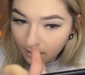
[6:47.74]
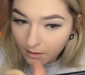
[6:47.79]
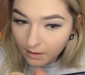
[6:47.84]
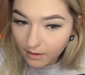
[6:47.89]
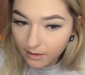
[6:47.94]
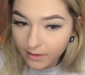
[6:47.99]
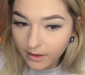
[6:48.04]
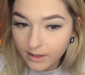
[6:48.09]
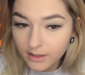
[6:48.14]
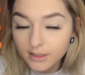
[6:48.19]

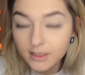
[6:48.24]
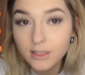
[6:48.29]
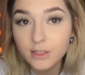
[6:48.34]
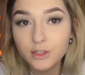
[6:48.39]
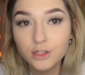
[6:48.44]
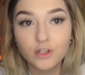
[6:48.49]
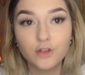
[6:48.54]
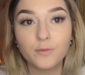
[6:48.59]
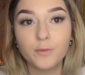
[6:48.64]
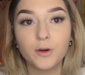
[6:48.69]
And that's like
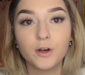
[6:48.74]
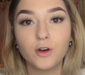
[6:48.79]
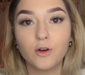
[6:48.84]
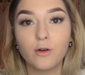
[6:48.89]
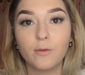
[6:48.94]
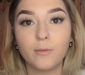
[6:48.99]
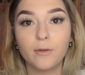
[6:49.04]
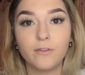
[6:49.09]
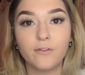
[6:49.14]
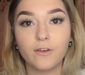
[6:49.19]
super
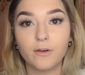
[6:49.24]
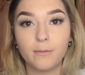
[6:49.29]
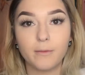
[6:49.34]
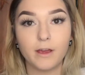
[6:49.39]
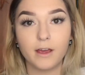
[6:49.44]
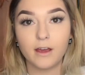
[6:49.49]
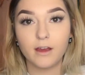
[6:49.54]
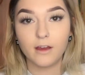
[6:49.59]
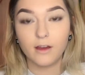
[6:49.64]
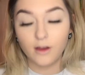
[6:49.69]
normal for
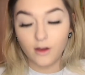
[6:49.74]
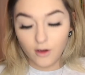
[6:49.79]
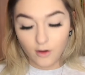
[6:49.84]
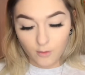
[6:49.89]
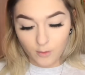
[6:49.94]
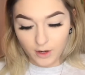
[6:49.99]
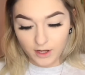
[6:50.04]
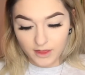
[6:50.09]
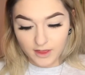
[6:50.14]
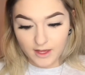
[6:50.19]
me
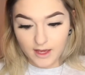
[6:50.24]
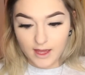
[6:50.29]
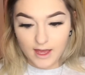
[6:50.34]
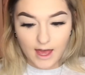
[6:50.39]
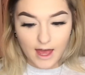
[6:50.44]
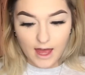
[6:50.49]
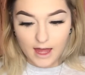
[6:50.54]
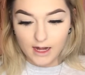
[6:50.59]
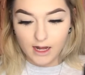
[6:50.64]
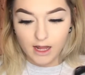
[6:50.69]
with like
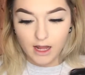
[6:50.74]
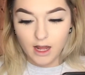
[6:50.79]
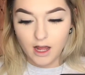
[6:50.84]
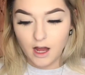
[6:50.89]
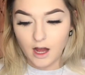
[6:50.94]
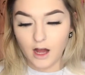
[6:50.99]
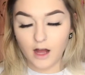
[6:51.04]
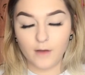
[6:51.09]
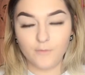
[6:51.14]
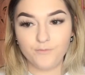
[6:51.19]
any
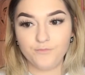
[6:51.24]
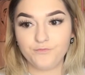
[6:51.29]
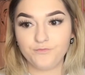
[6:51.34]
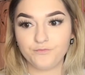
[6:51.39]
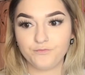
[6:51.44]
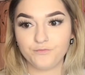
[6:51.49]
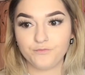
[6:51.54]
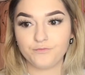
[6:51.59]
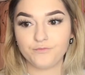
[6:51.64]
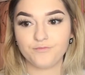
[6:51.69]
um
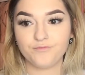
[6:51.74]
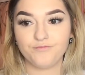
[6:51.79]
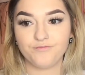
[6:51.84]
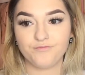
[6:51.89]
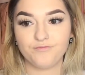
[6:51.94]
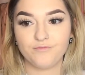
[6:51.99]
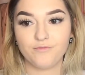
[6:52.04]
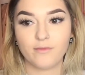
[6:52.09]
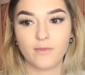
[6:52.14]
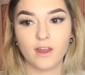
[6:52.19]

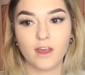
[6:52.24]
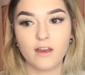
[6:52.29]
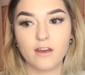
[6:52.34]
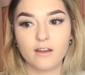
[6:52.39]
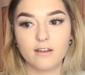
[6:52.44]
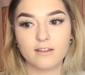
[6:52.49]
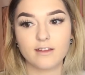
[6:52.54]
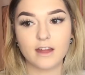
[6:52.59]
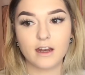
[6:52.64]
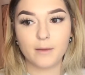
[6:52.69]

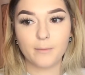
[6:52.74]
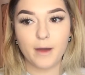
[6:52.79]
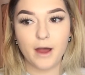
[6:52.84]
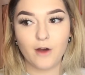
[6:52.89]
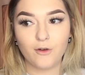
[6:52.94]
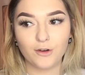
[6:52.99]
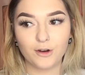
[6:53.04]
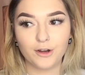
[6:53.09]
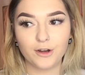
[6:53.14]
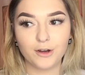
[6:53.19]
setting
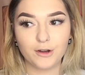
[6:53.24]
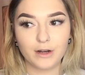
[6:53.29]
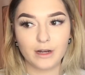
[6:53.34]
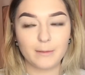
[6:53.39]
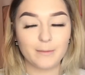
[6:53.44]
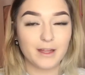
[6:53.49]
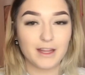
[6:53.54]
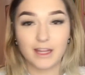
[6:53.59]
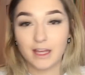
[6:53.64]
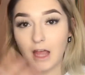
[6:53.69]
powder, you know what
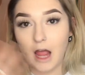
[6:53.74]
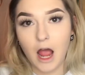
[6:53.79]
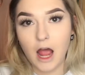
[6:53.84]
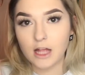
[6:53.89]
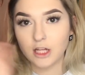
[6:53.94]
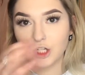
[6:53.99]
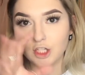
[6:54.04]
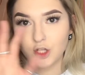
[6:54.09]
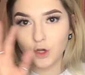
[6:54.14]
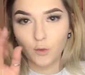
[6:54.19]
I mean? Like,
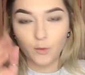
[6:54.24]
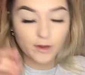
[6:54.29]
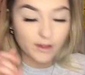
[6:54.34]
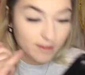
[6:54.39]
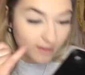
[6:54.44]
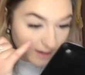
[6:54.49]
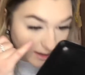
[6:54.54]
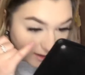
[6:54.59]
I just always